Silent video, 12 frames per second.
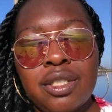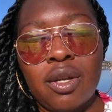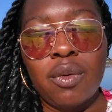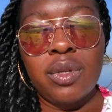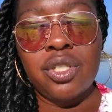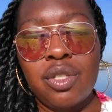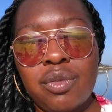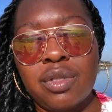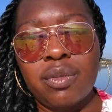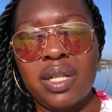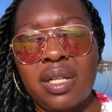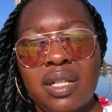So when she was
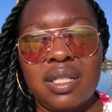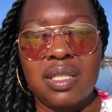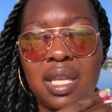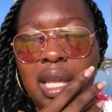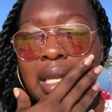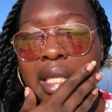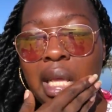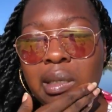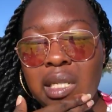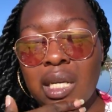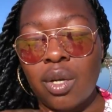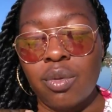reading these things, I
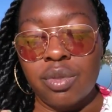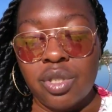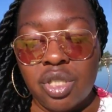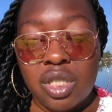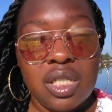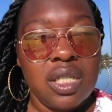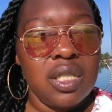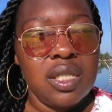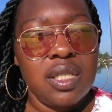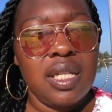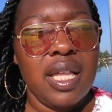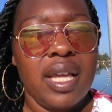was like, oh shit,
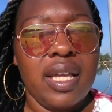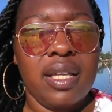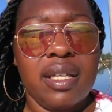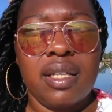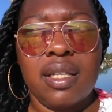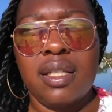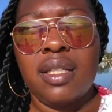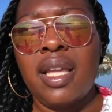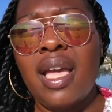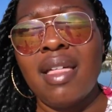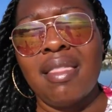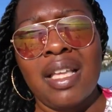like,
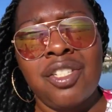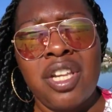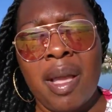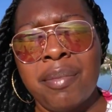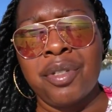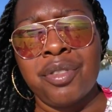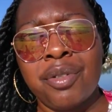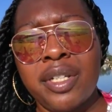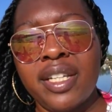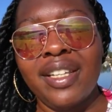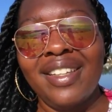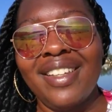yeah, that's chapter
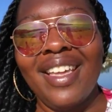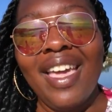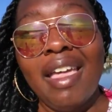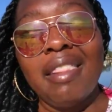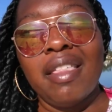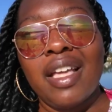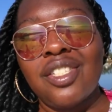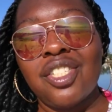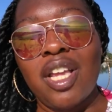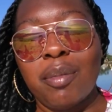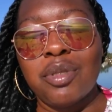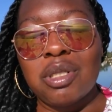3, that's
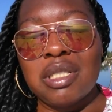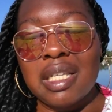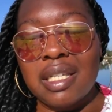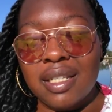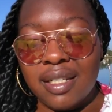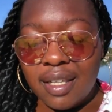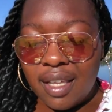chapter 10.